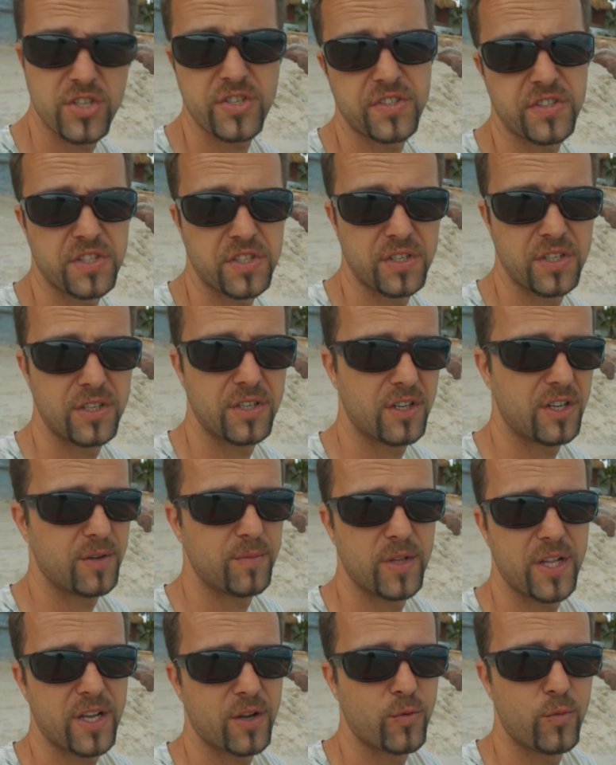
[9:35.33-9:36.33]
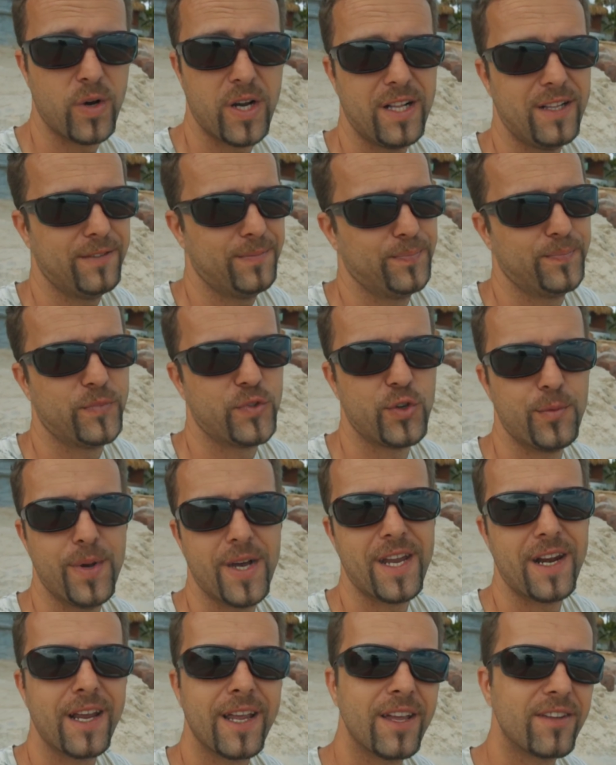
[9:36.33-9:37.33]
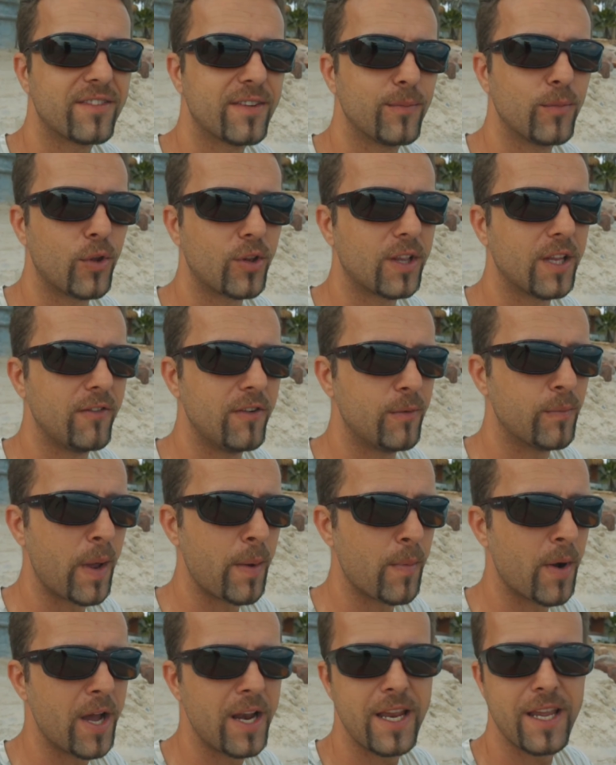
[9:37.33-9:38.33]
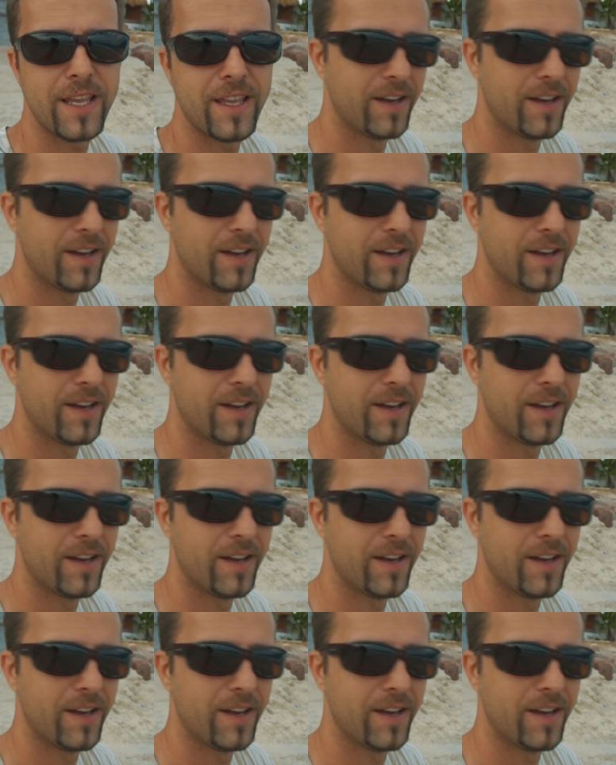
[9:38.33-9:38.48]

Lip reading: just I'm like, well, too bad, I guess I'm not leaving my money